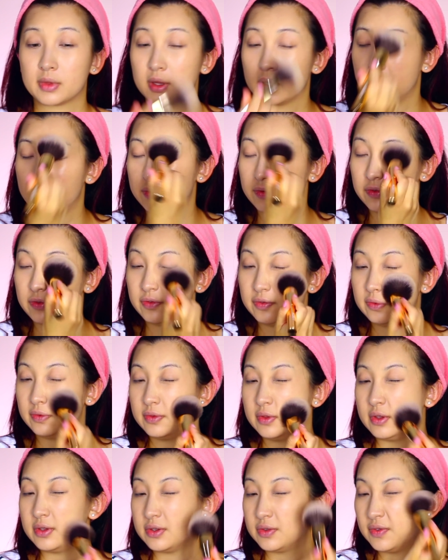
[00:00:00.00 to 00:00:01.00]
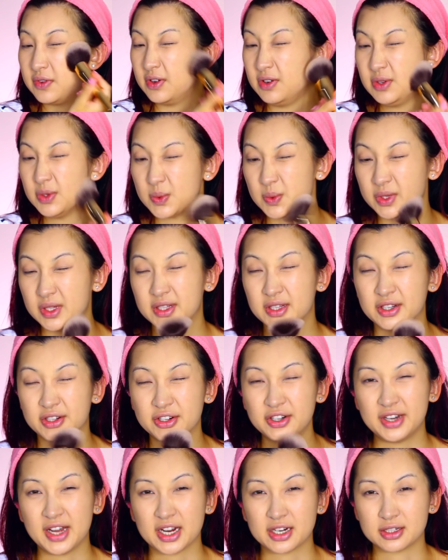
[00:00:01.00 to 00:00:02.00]
This feels really
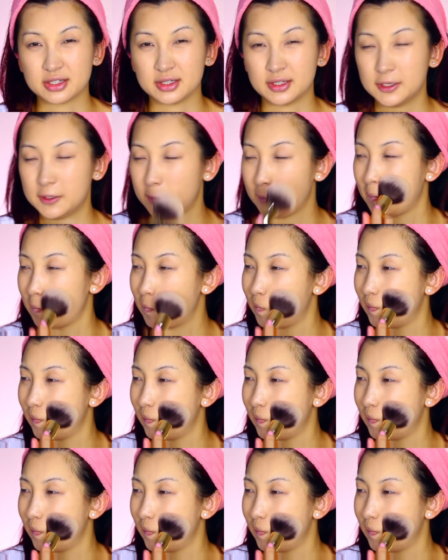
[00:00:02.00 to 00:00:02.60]
good actually.